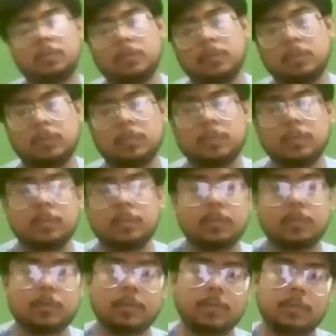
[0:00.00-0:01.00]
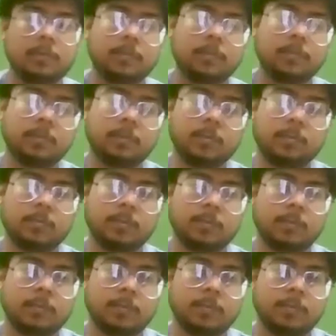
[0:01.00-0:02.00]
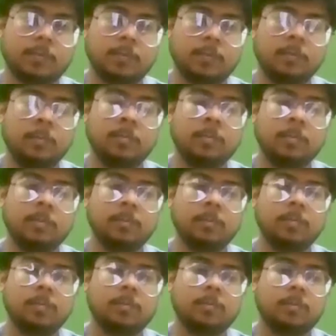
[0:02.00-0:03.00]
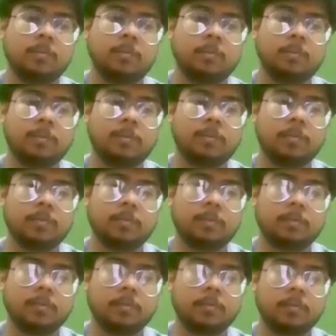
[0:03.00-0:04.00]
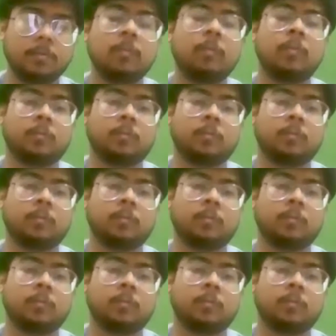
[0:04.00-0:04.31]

This person isn't speaking.